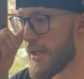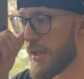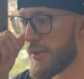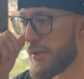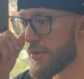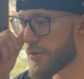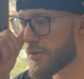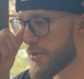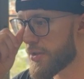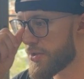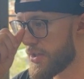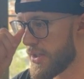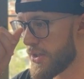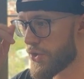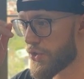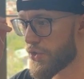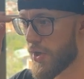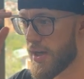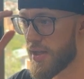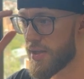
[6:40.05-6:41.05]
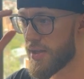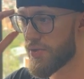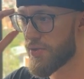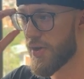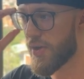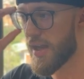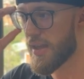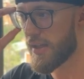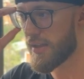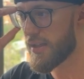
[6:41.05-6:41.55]
You'll start seeing trends,
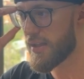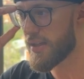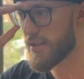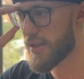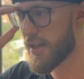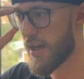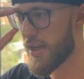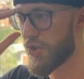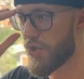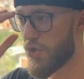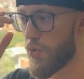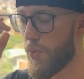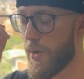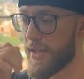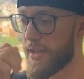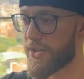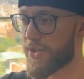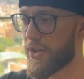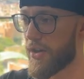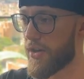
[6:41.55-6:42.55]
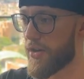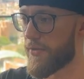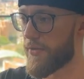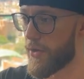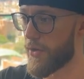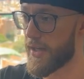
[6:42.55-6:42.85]
right? Like this guy, US Turf.